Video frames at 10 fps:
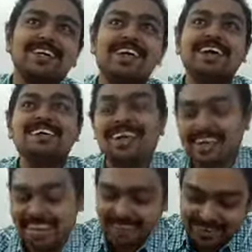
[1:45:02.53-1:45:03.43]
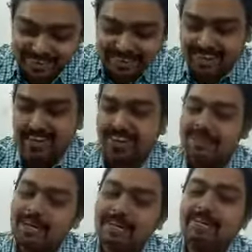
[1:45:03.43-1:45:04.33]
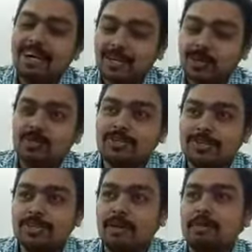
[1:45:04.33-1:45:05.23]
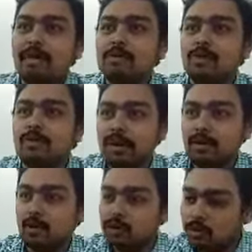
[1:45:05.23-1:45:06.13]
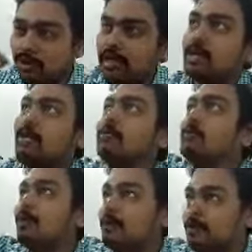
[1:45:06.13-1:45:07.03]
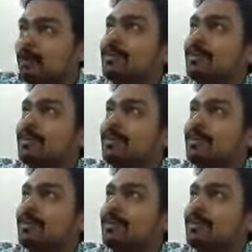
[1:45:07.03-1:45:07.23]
Okay, sir. But I will write notes. Sometimes no, my notes will be like Bibo.